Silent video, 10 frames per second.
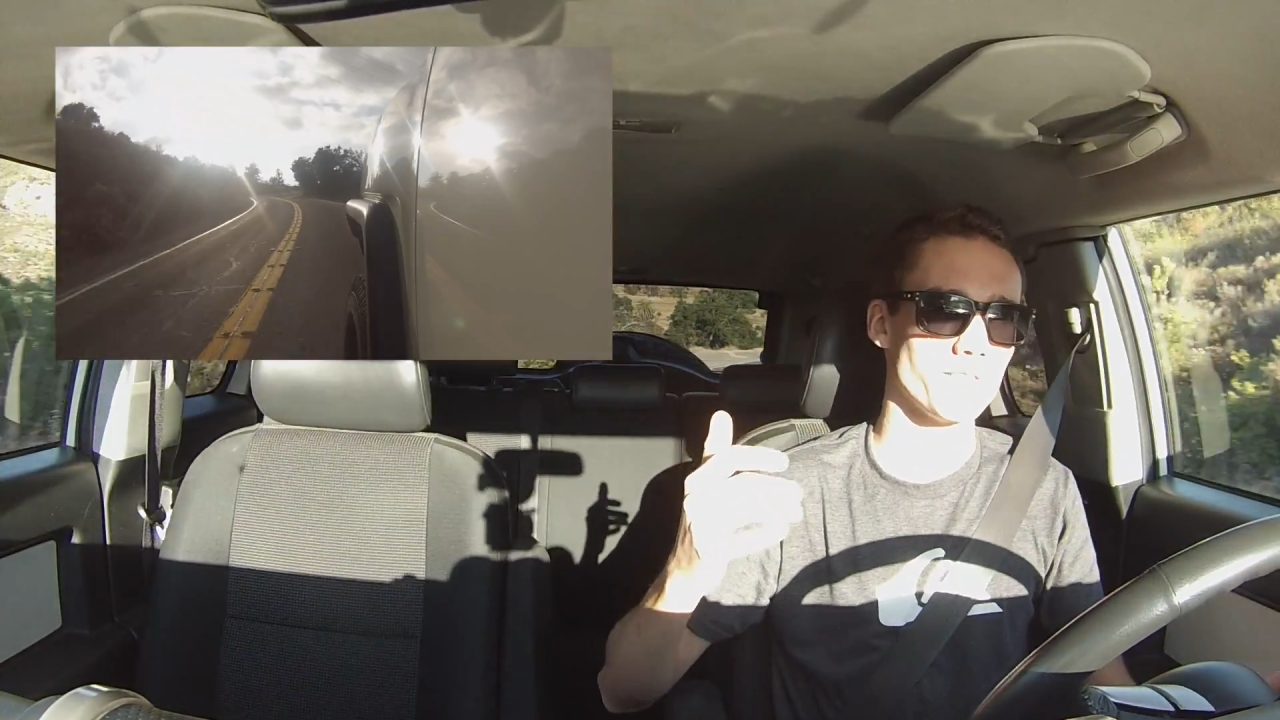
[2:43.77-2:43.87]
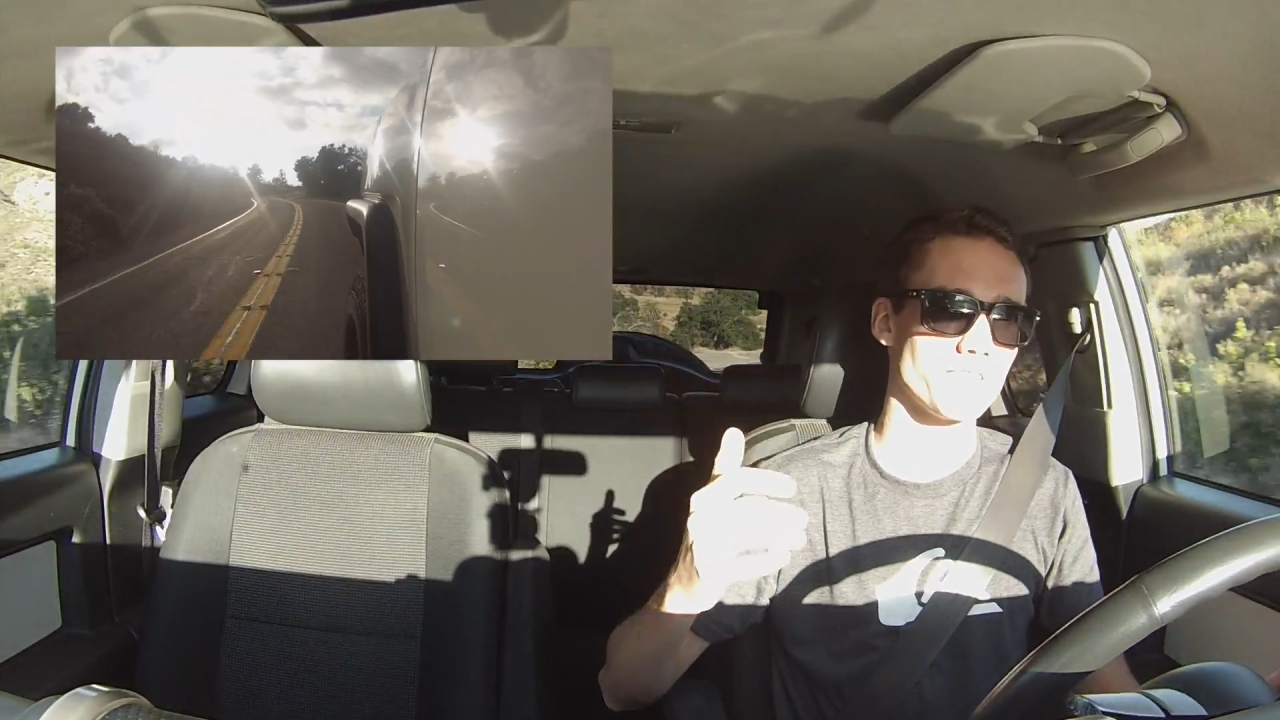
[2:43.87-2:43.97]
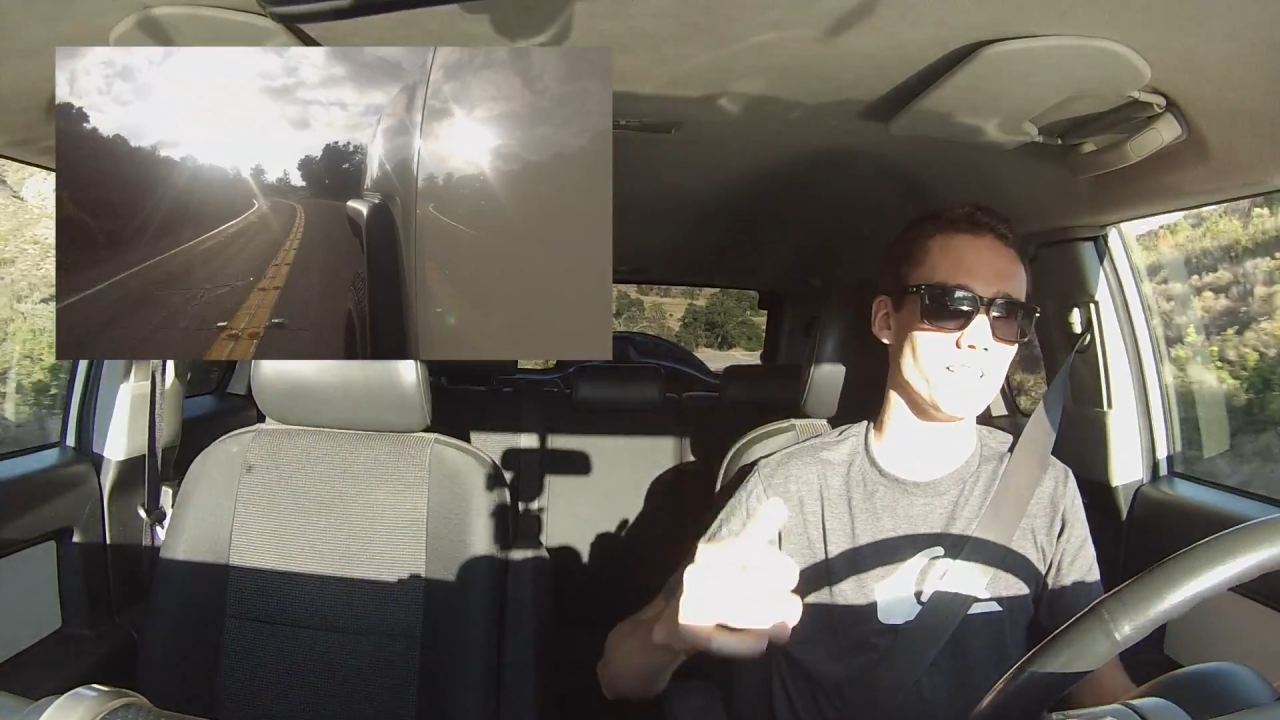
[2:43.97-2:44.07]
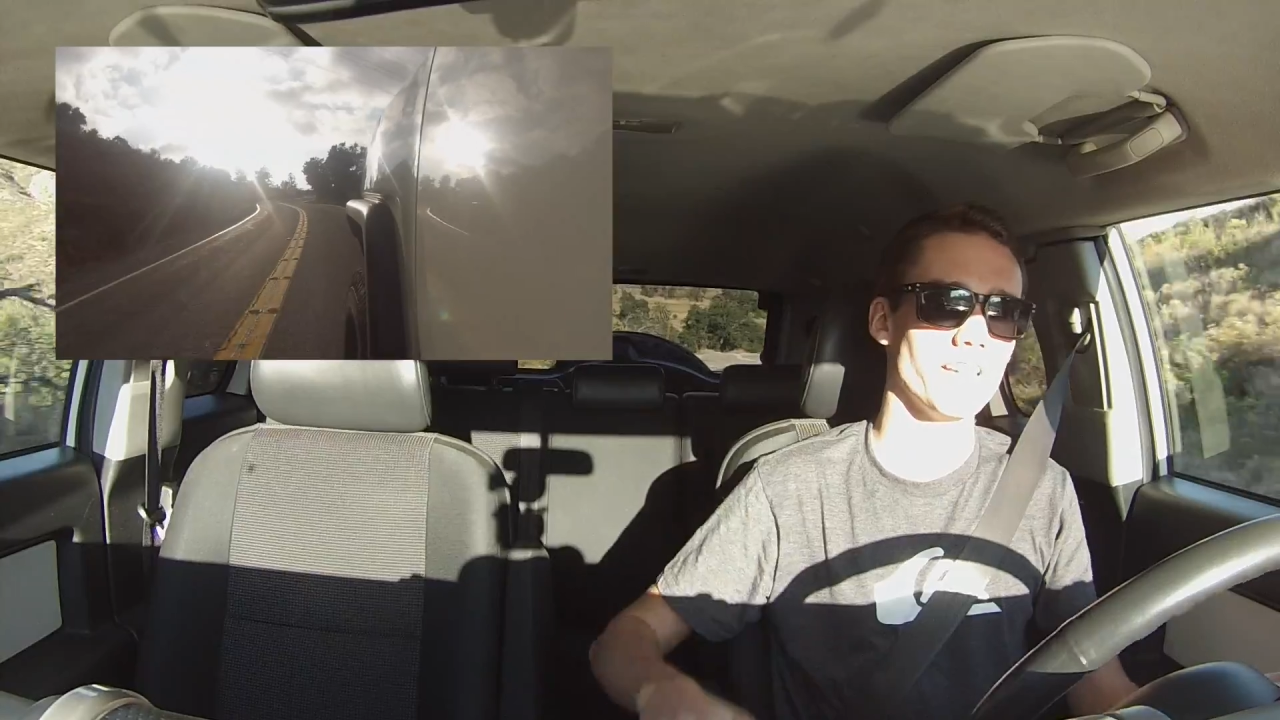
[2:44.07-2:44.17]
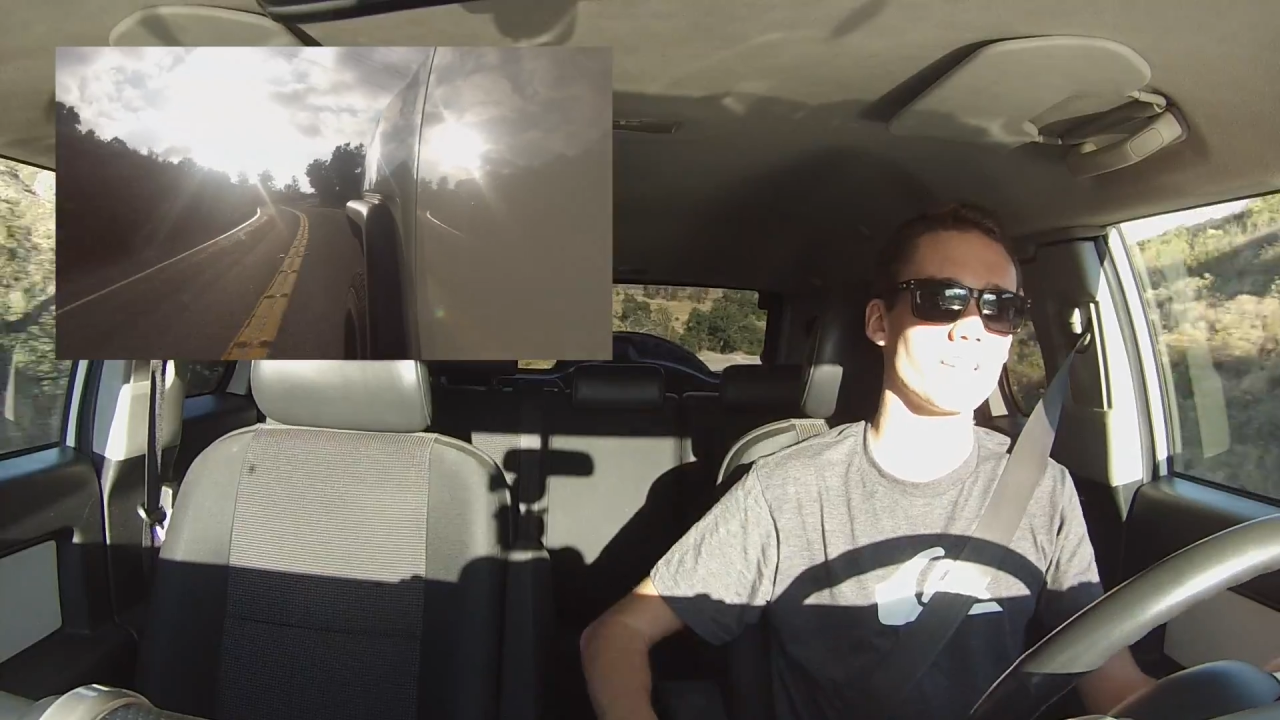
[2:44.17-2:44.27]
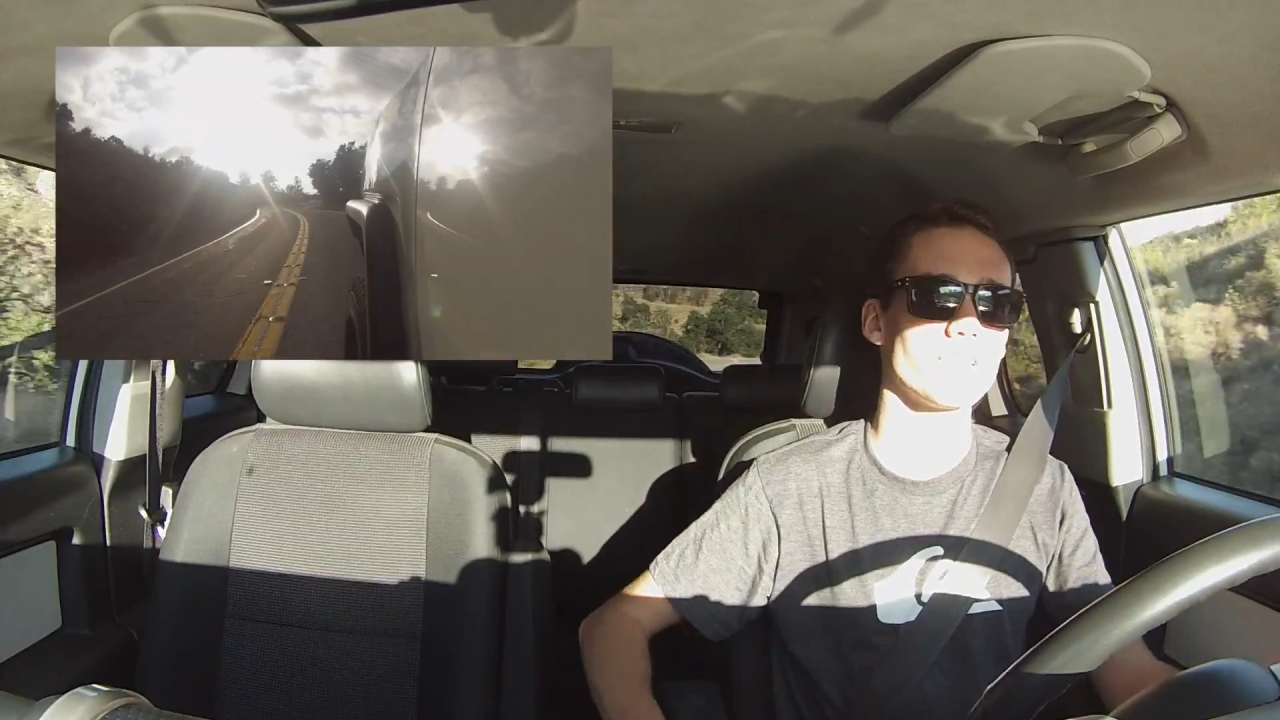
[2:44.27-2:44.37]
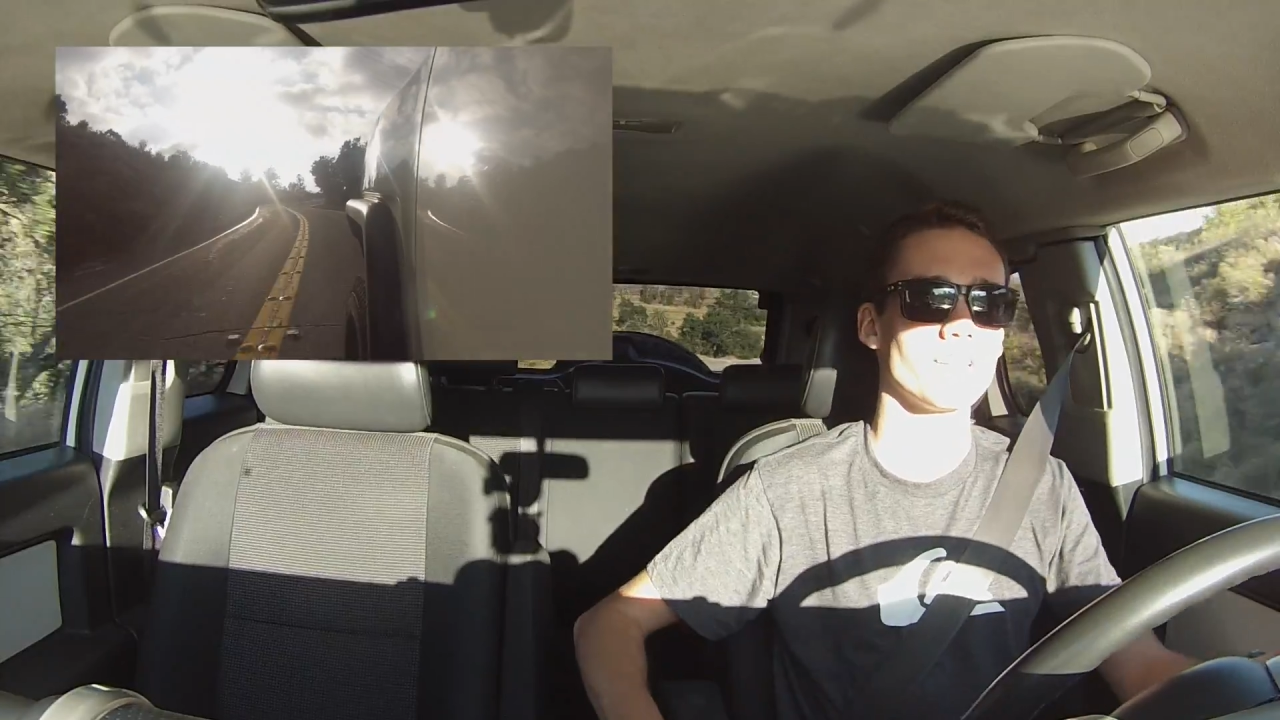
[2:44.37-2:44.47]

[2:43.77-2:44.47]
select